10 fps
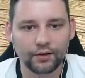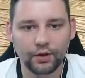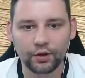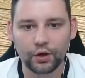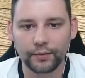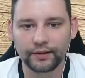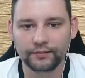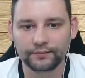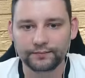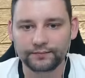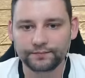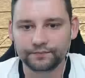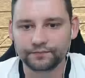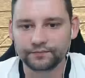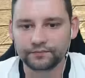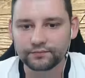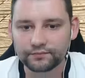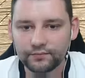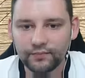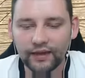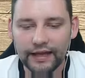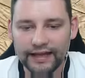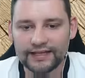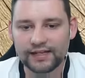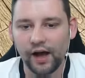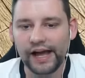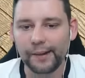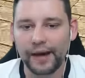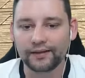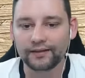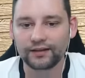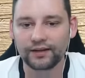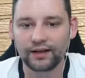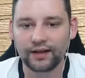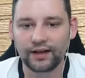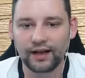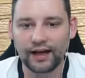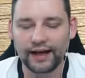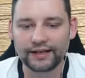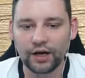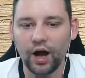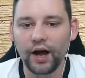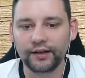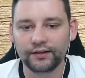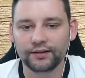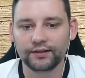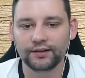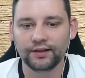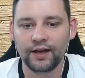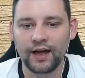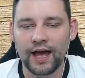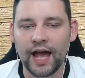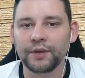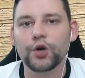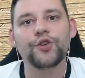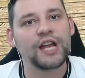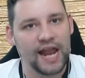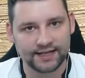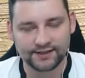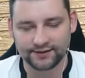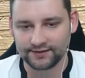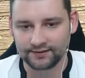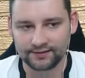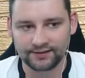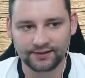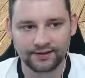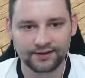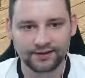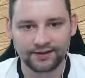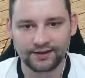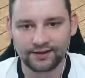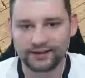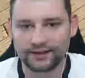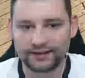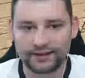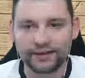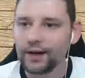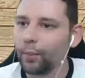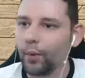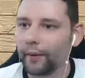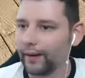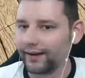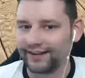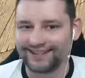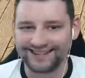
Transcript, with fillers: You can come in. He is Iron Man. And I am the Green Lantern. Yeah, boy.